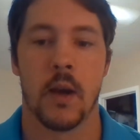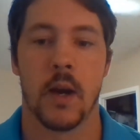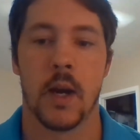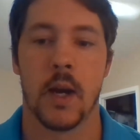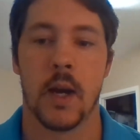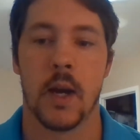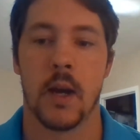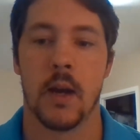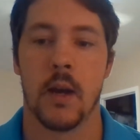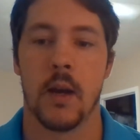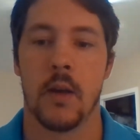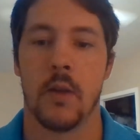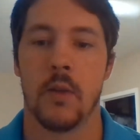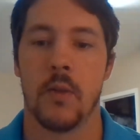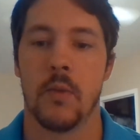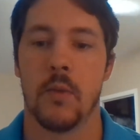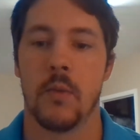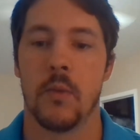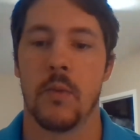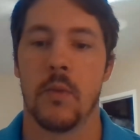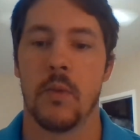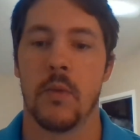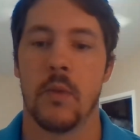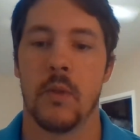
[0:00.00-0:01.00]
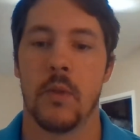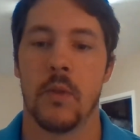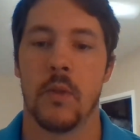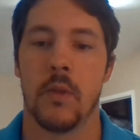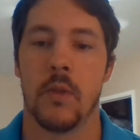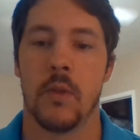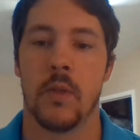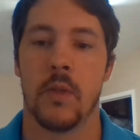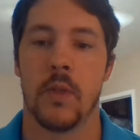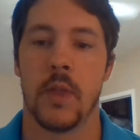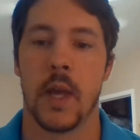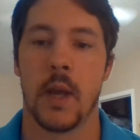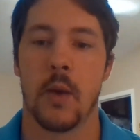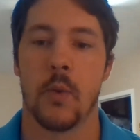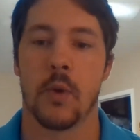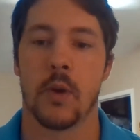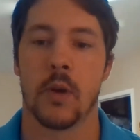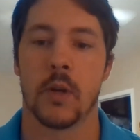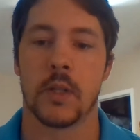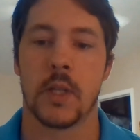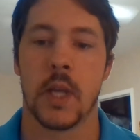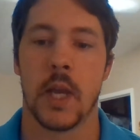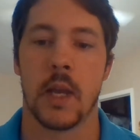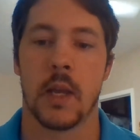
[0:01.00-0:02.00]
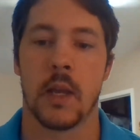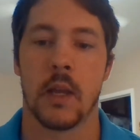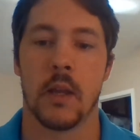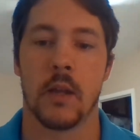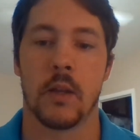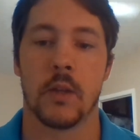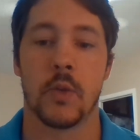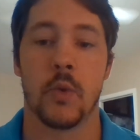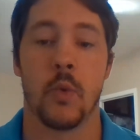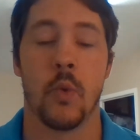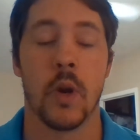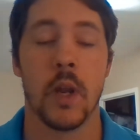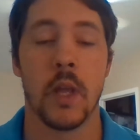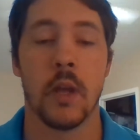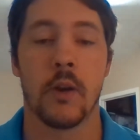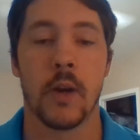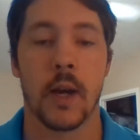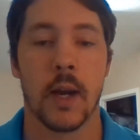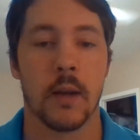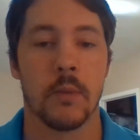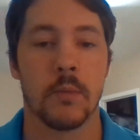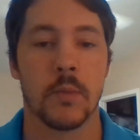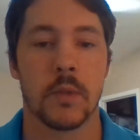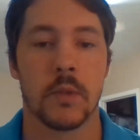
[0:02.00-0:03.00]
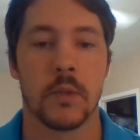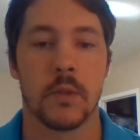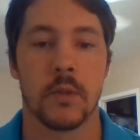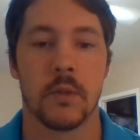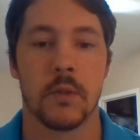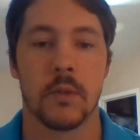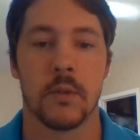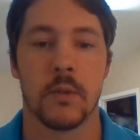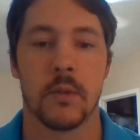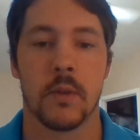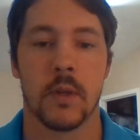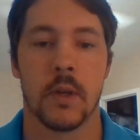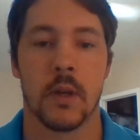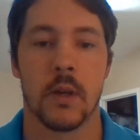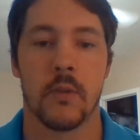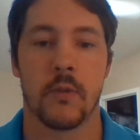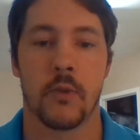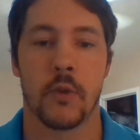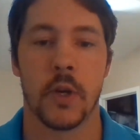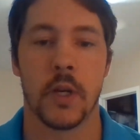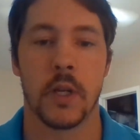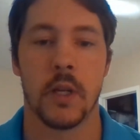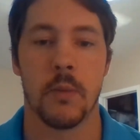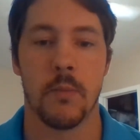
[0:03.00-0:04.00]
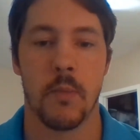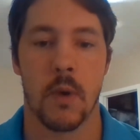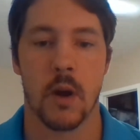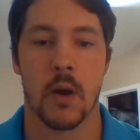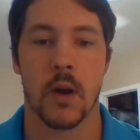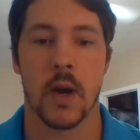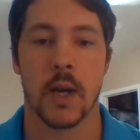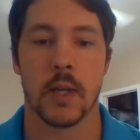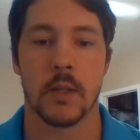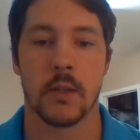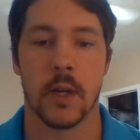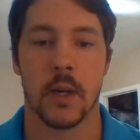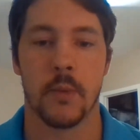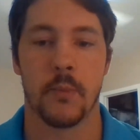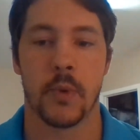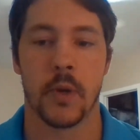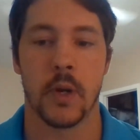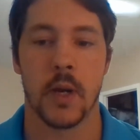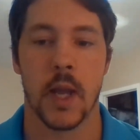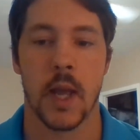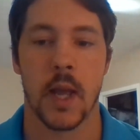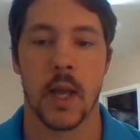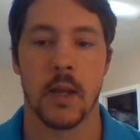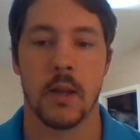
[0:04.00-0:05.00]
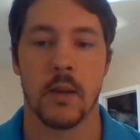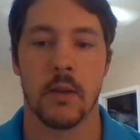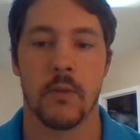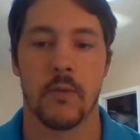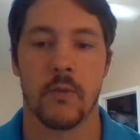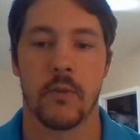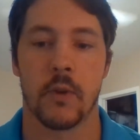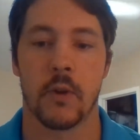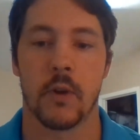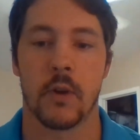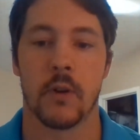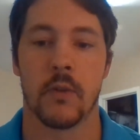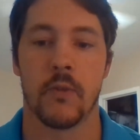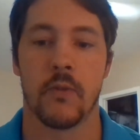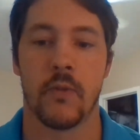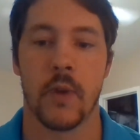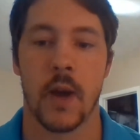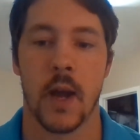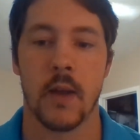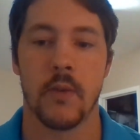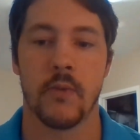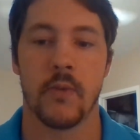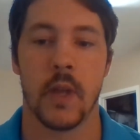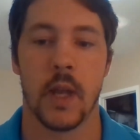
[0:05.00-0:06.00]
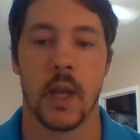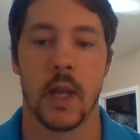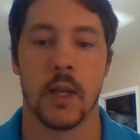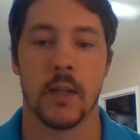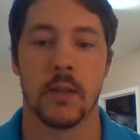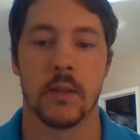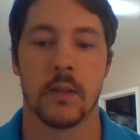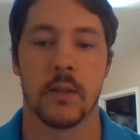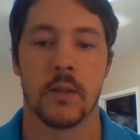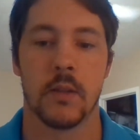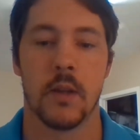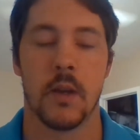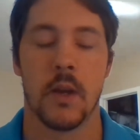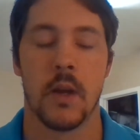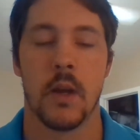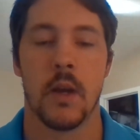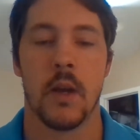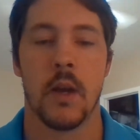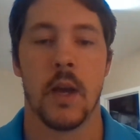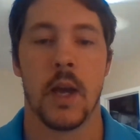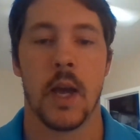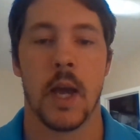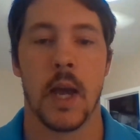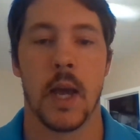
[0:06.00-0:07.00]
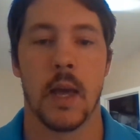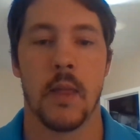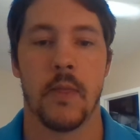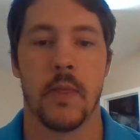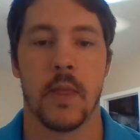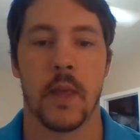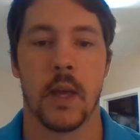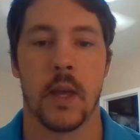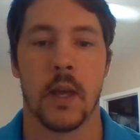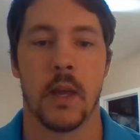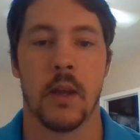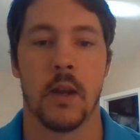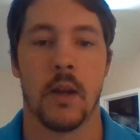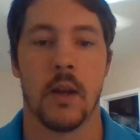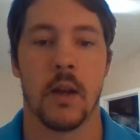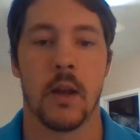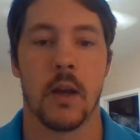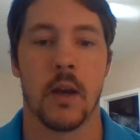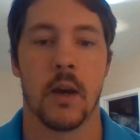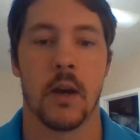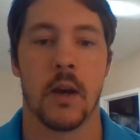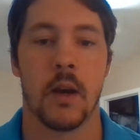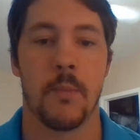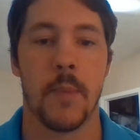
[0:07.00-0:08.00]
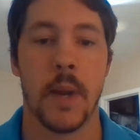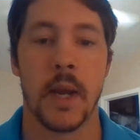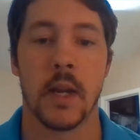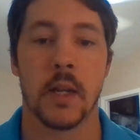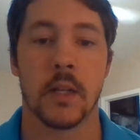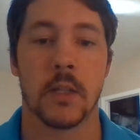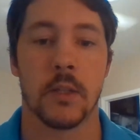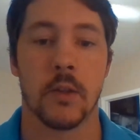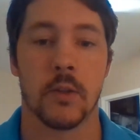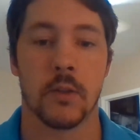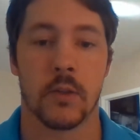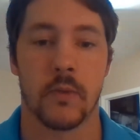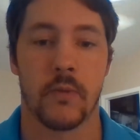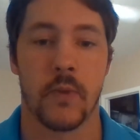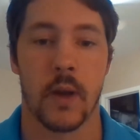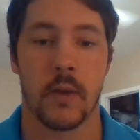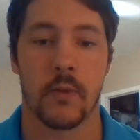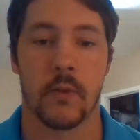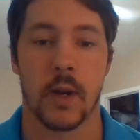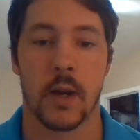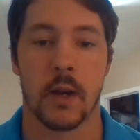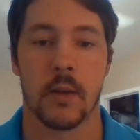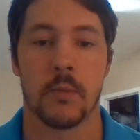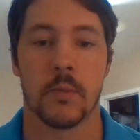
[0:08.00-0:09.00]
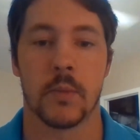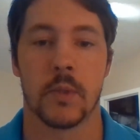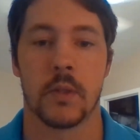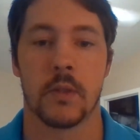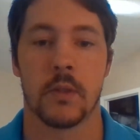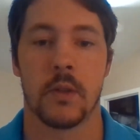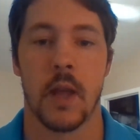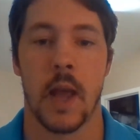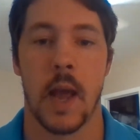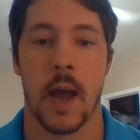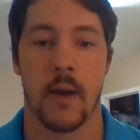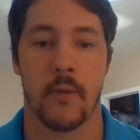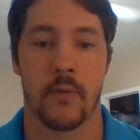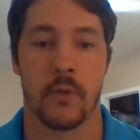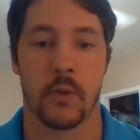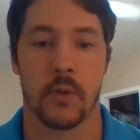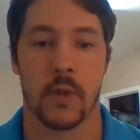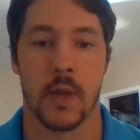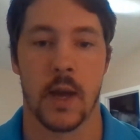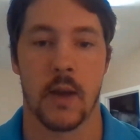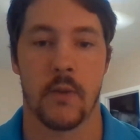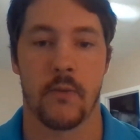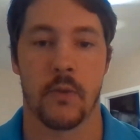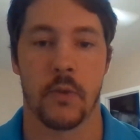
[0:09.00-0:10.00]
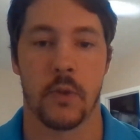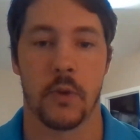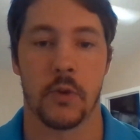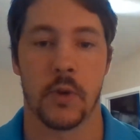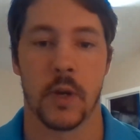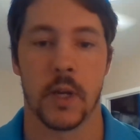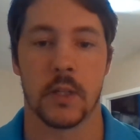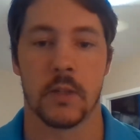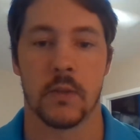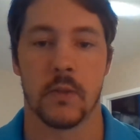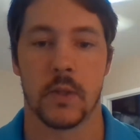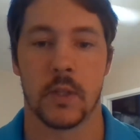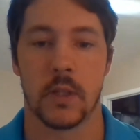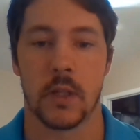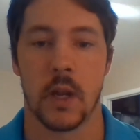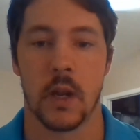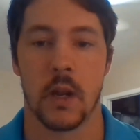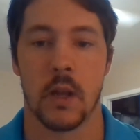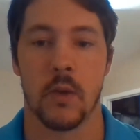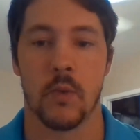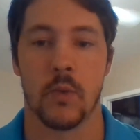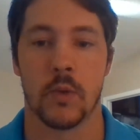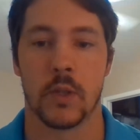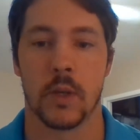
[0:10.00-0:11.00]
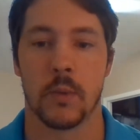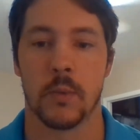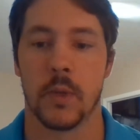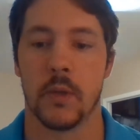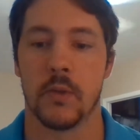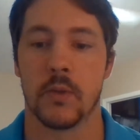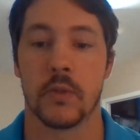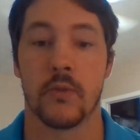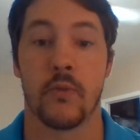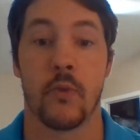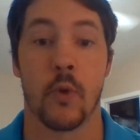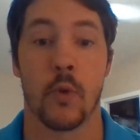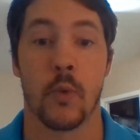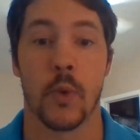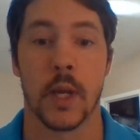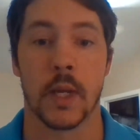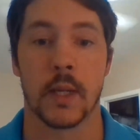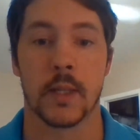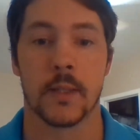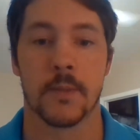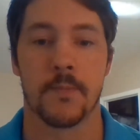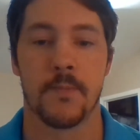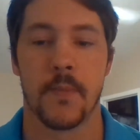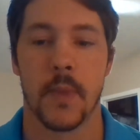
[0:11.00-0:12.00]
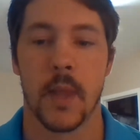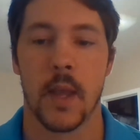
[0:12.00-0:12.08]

They were taking 20 grams of creatine monohydrate per day for 5 days, and then a maintenance dose of 5 grams after that for the duration of the study, which I believe is 4 weeks.